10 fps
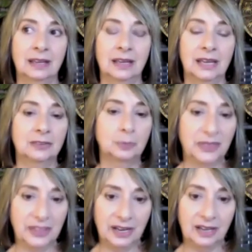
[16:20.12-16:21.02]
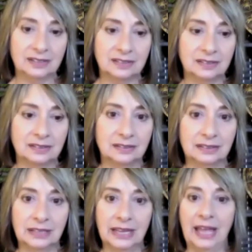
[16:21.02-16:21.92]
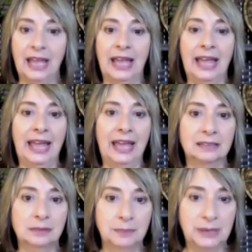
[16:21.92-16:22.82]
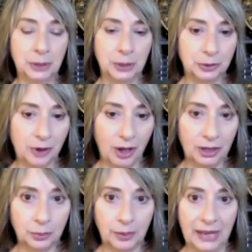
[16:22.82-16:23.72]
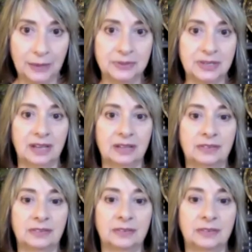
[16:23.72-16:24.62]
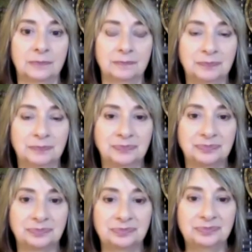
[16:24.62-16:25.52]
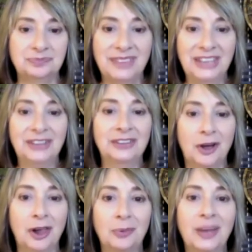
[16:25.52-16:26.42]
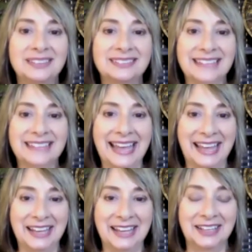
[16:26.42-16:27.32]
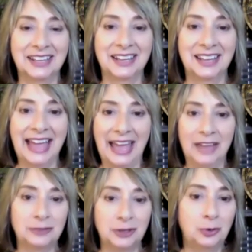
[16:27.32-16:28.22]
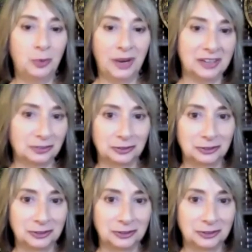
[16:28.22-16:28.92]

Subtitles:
is within us and mirrored all around us, is always saying, as you wish.